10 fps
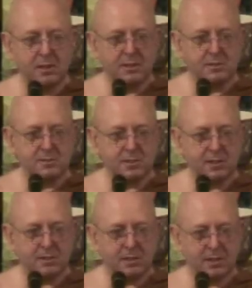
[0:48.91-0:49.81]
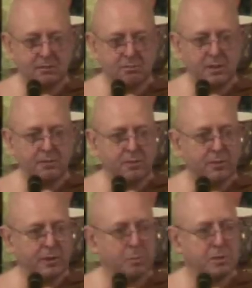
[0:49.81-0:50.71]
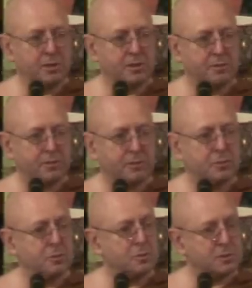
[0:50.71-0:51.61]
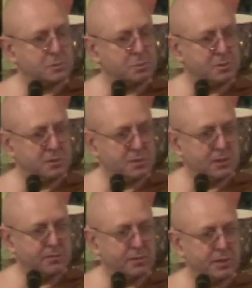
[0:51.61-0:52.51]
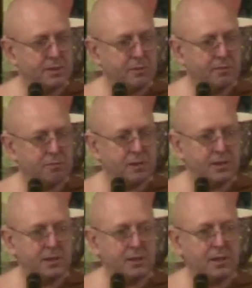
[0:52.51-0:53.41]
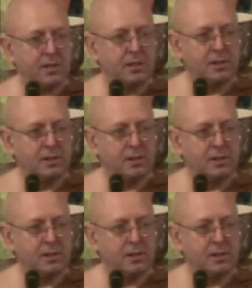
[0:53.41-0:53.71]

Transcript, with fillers: and said how grateful they were of the talks which are delivered here on a Friday night,